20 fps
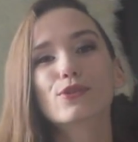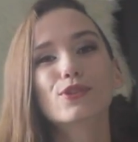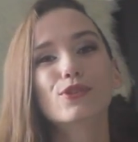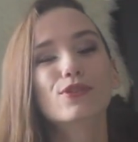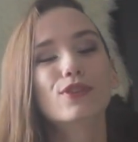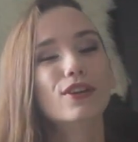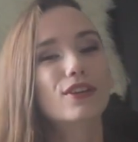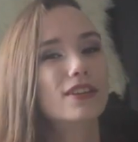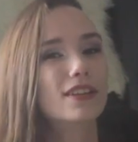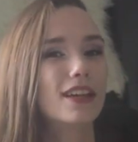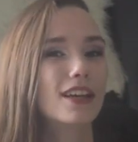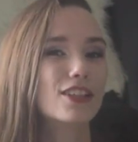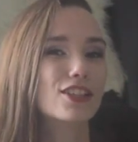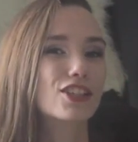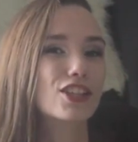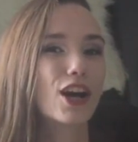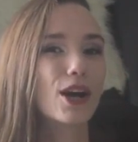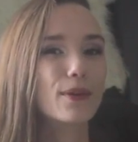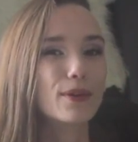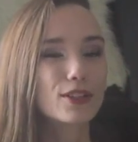So thank you guys
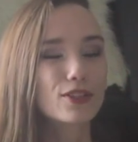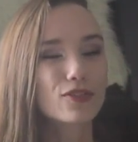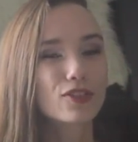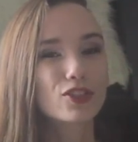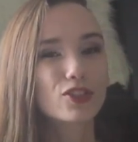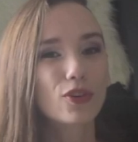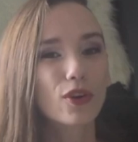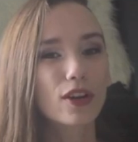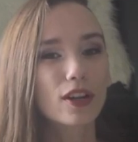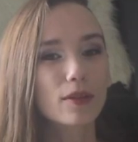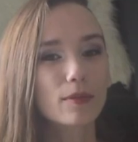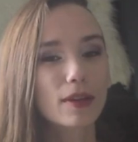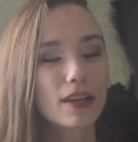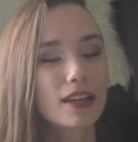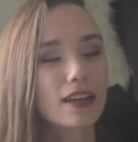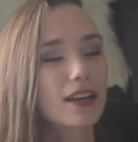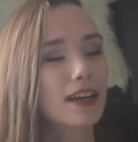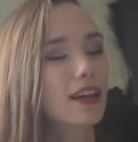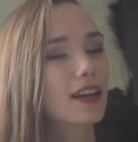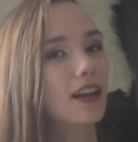so much for joining
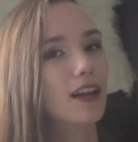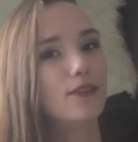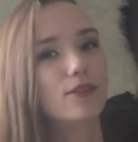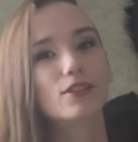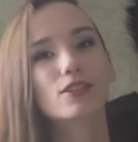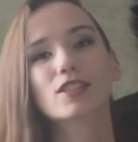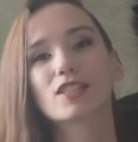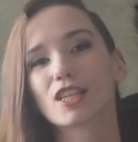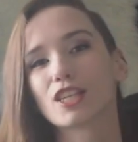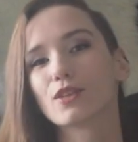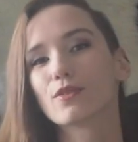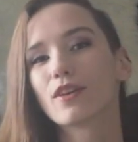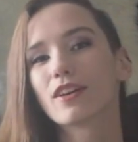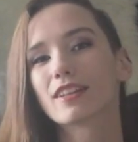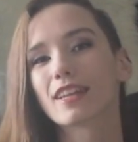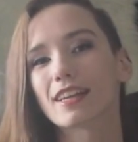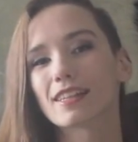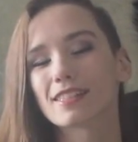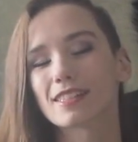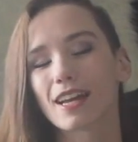me, and I will see you all
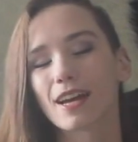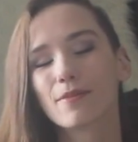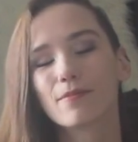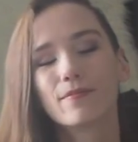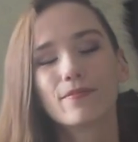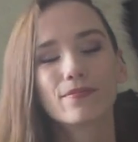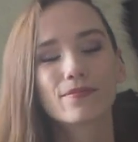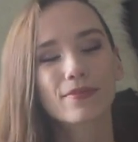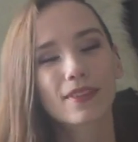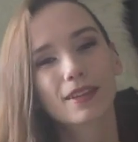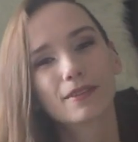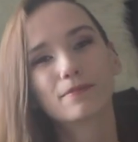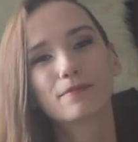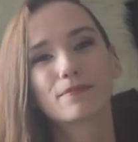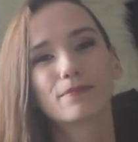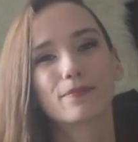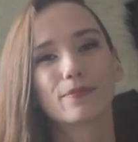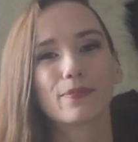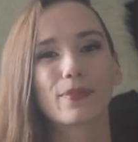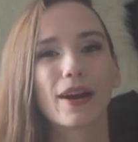next time.
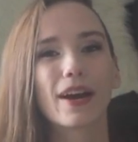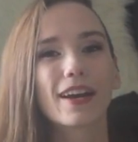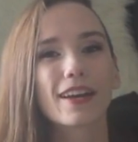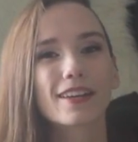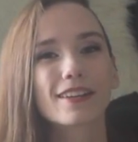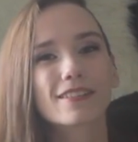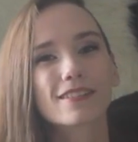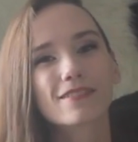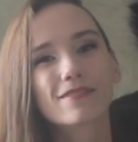Bye.